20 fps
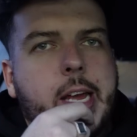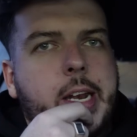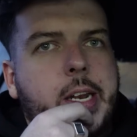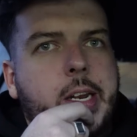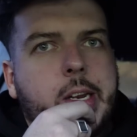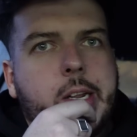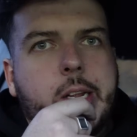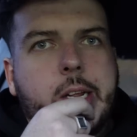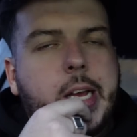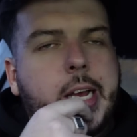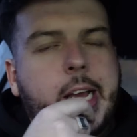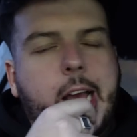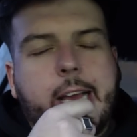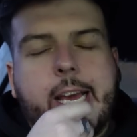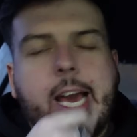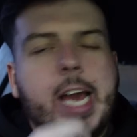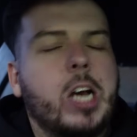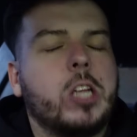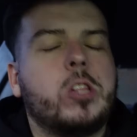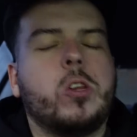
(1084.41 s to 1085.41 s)
And
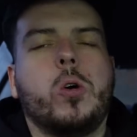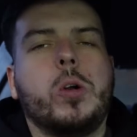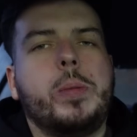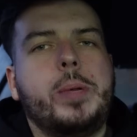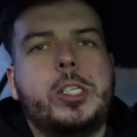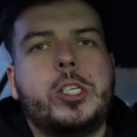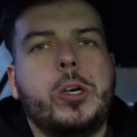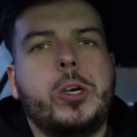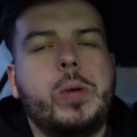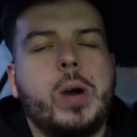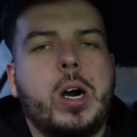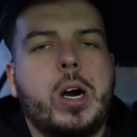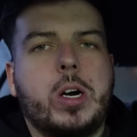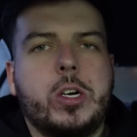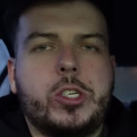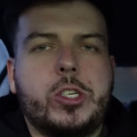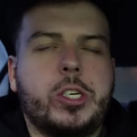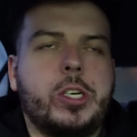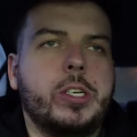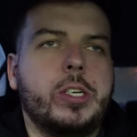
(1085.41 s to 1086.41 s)
again, I don't want to be too
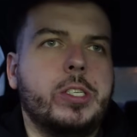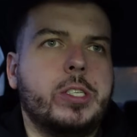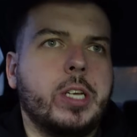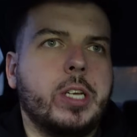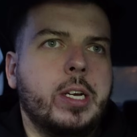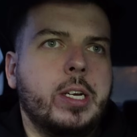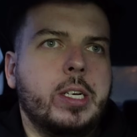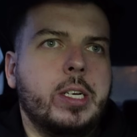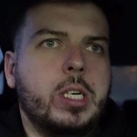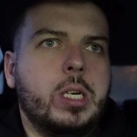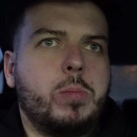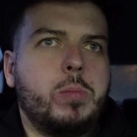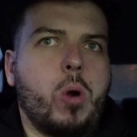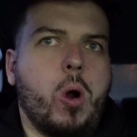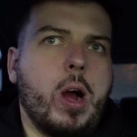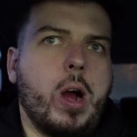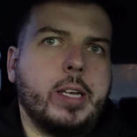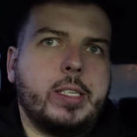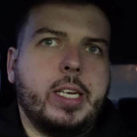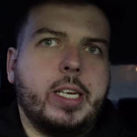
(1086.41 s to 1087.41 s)
harsh because
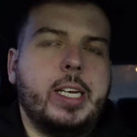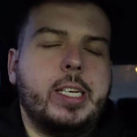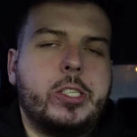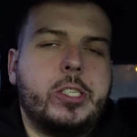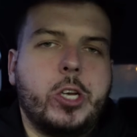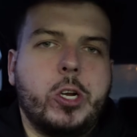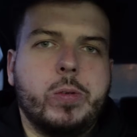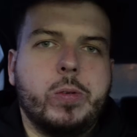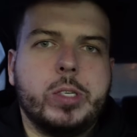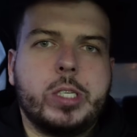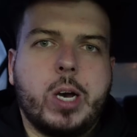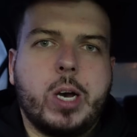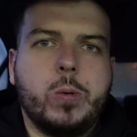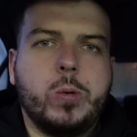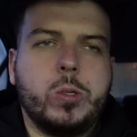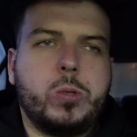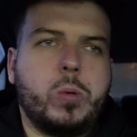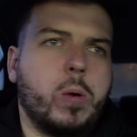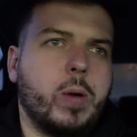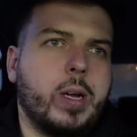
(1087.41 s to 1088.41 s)
prior to these two
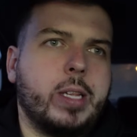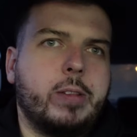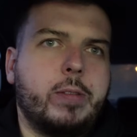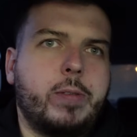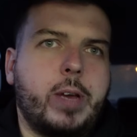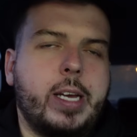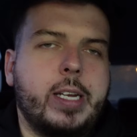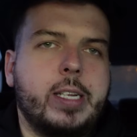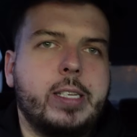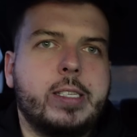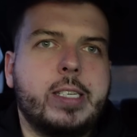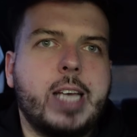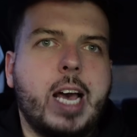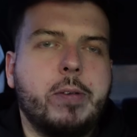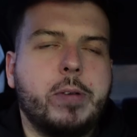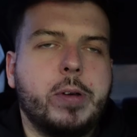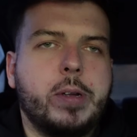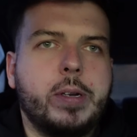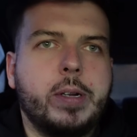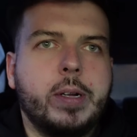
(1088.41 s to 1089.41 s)
results, we were undefeated in
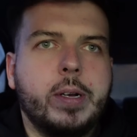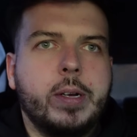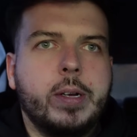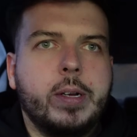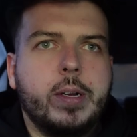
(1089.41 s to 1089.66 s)
7,